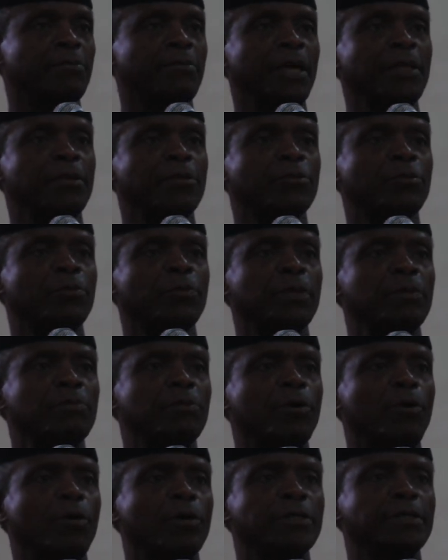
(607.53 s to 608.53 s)
by the
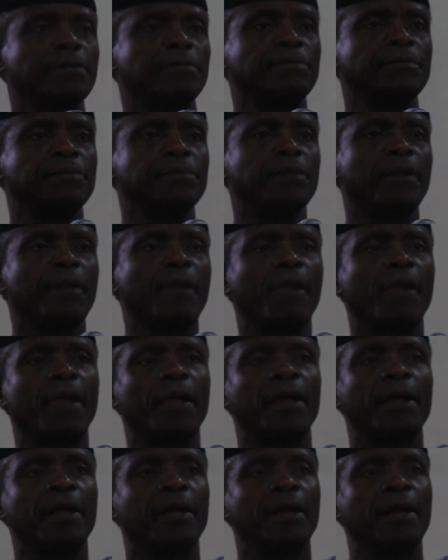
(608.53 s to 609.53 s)
Supreme Court.
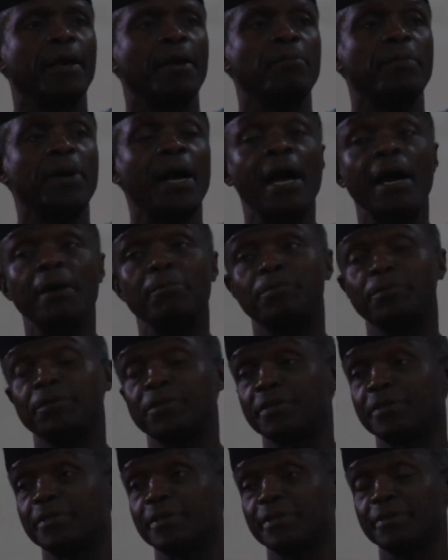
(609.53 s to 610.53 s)

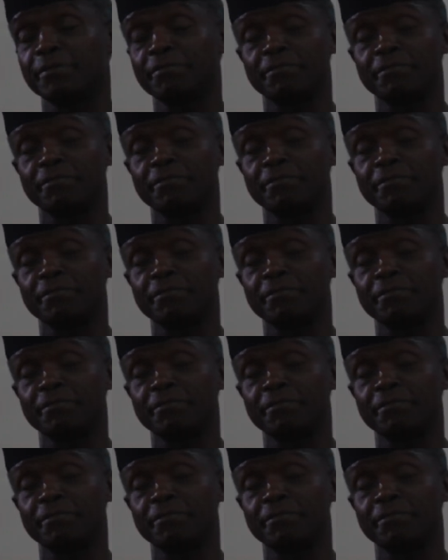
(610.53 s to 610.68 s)
Perhaps